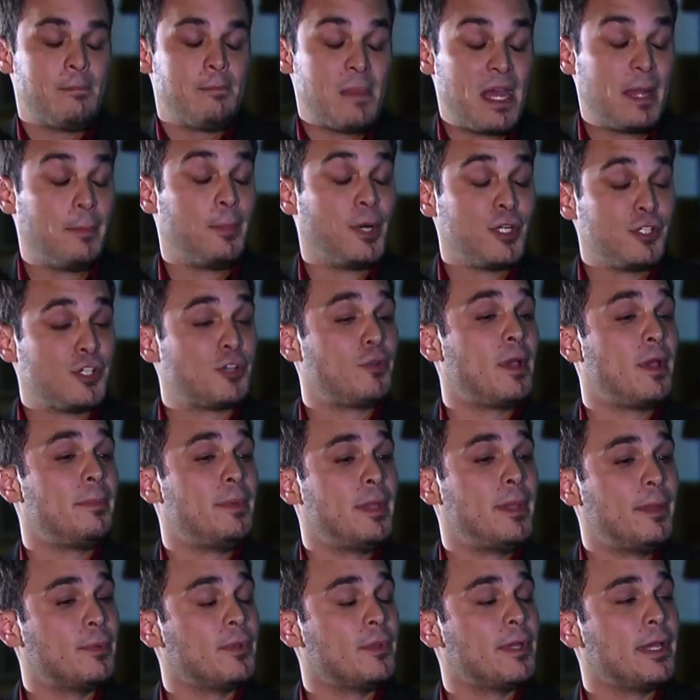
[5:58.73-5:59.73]
met a bunch of great
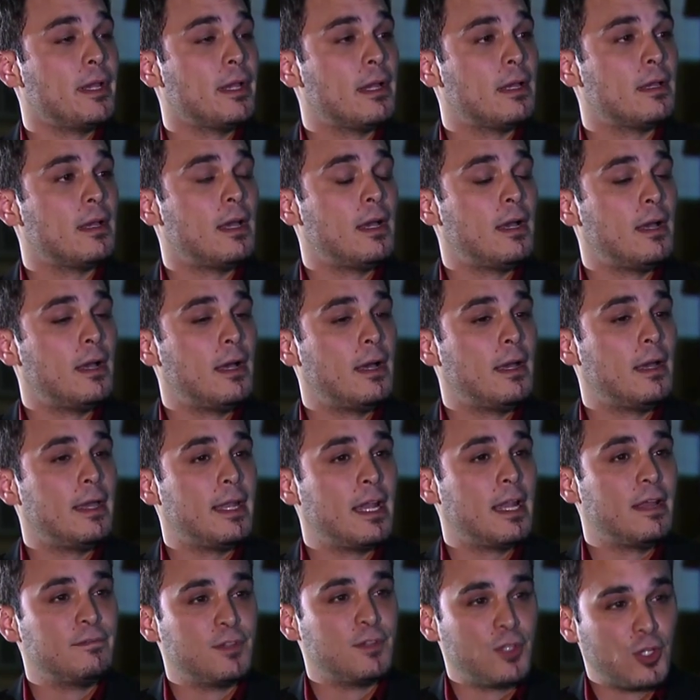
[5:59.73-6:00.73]
people here, uh,
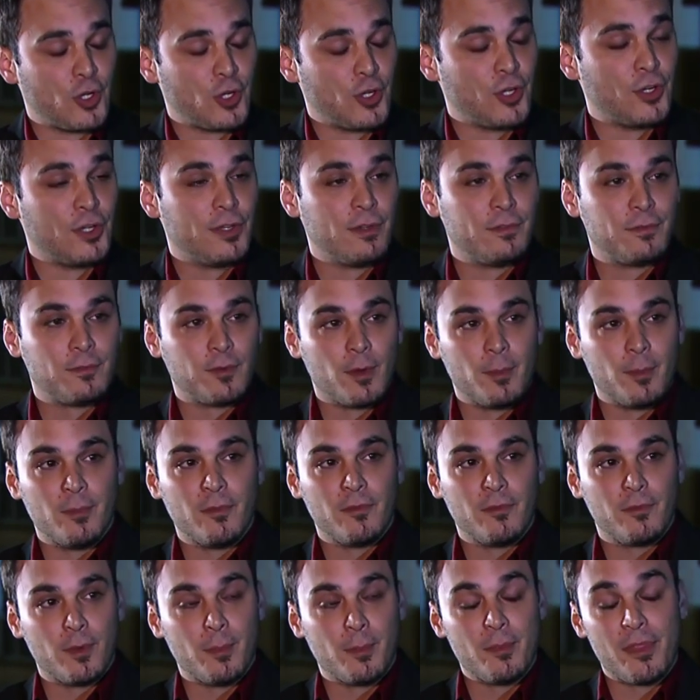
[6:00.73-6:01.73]
and I've learned from,
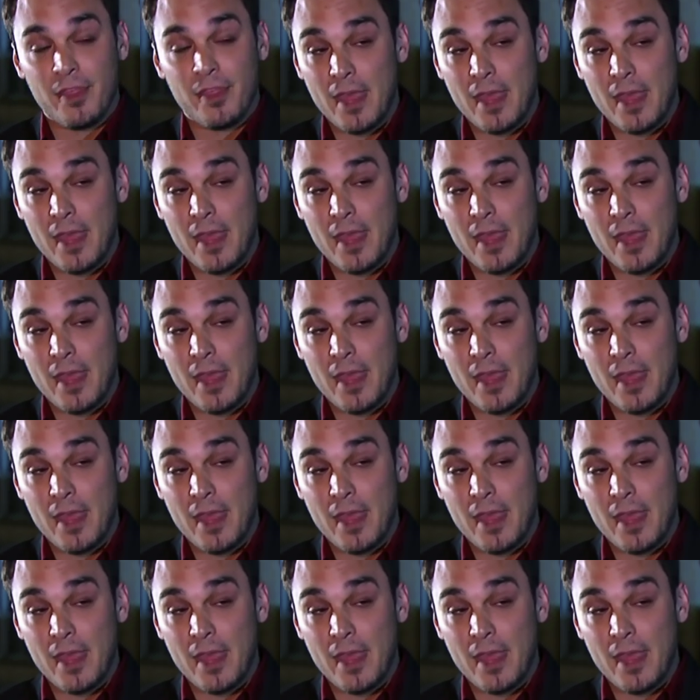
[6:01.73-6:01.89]
from